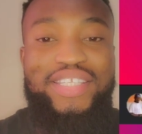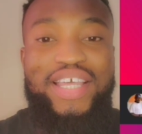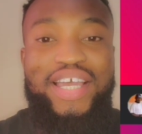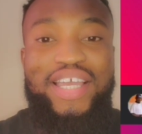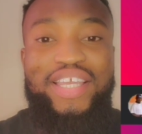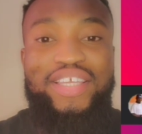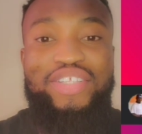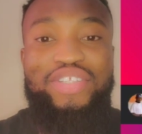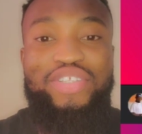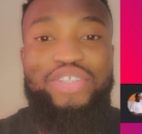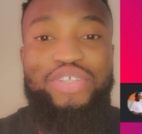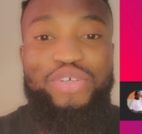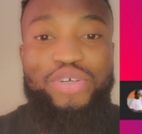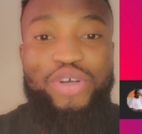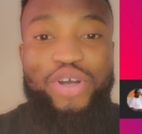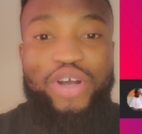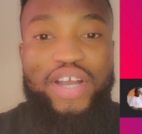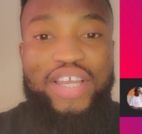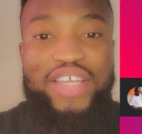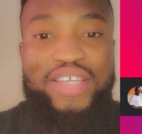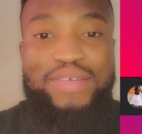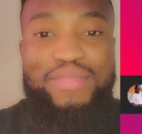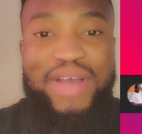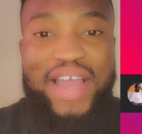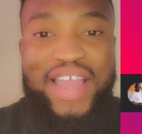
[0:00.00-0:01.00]
What if they happen
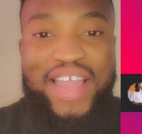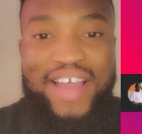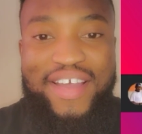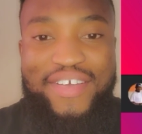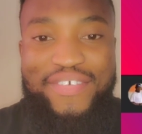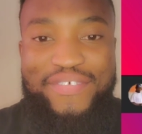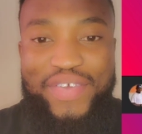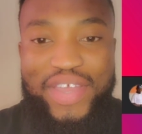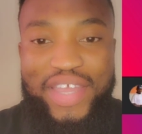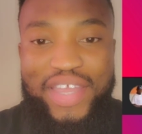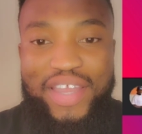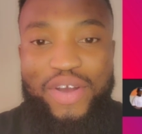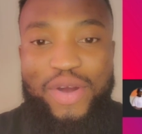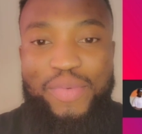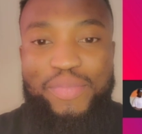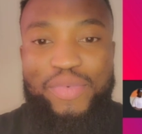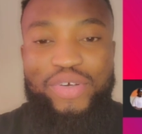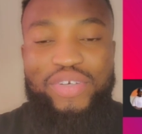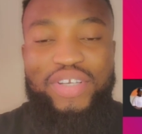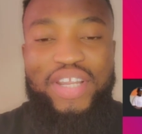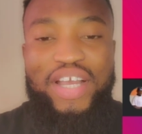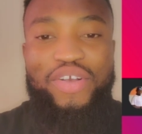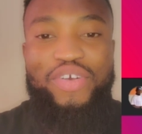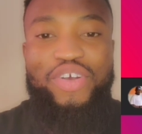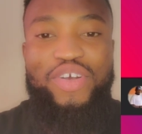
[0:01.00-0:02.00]
like this? Now she
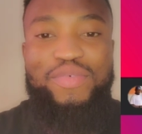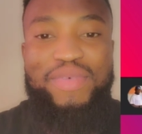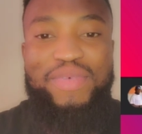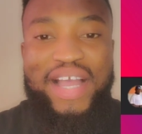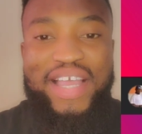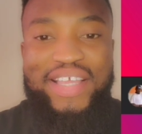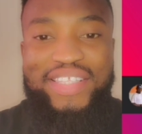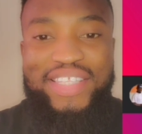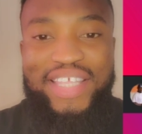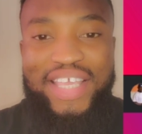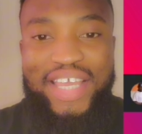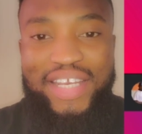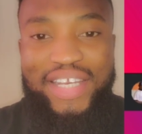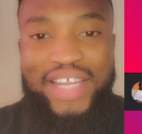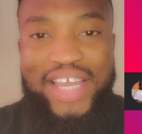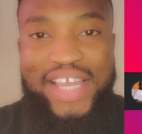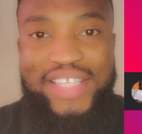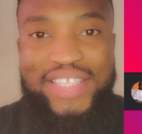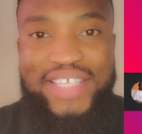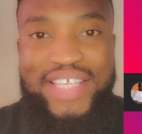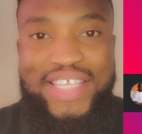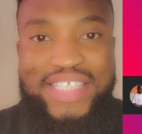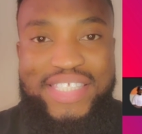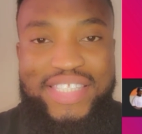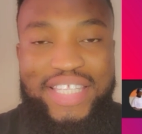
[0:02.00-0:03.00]
get time to think
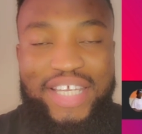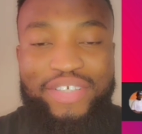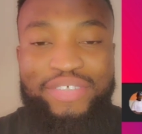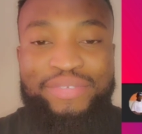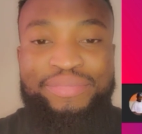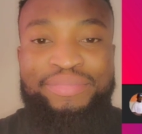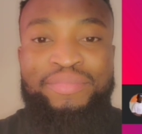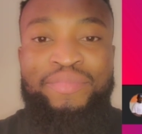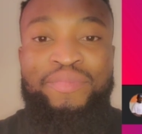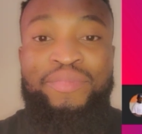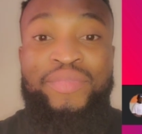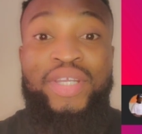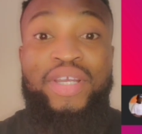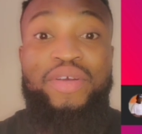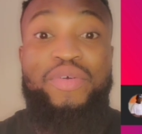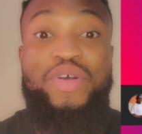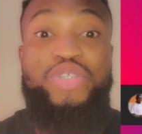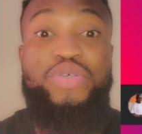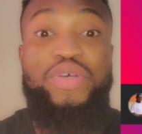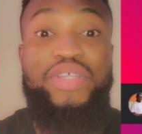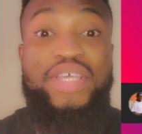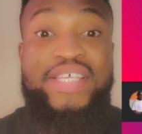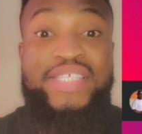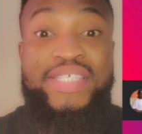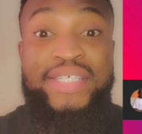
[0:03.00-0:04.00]
of what to bring
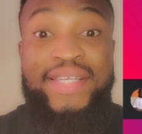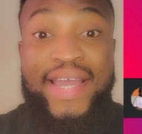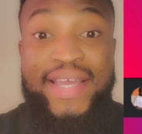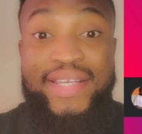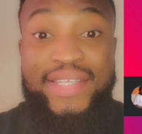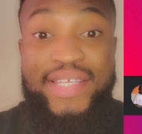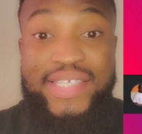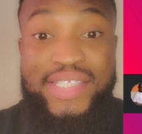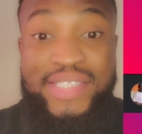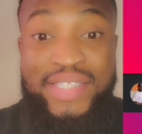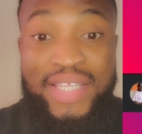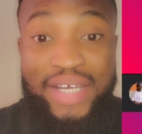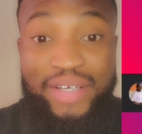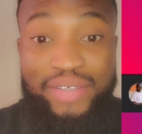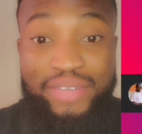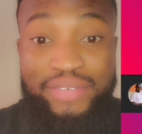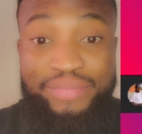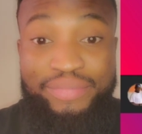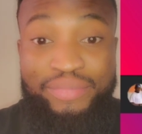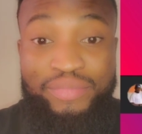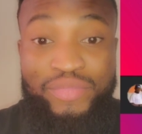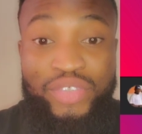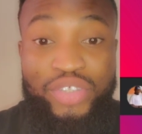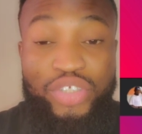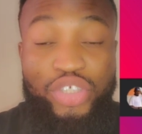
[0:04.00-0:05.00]
out to the public.
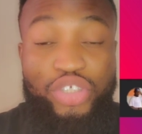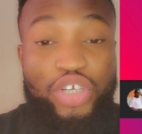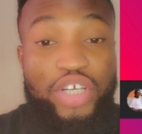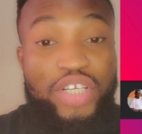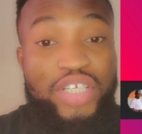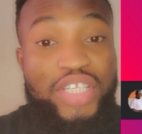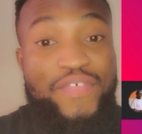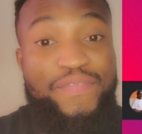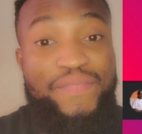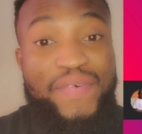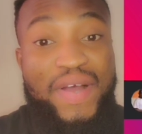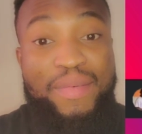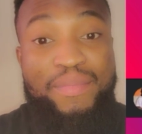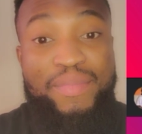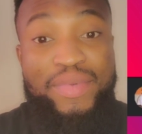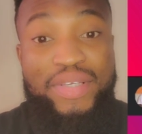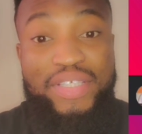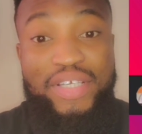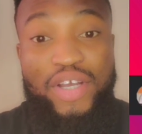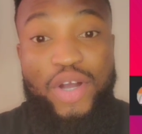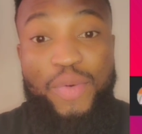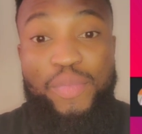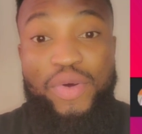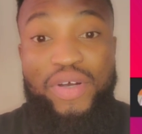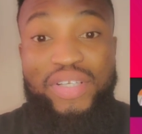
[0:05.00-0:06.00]
Now she
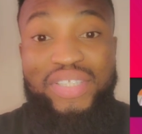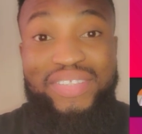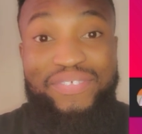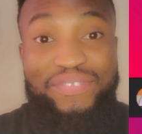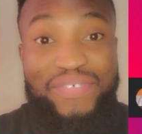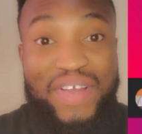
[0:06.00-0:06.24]
get quiet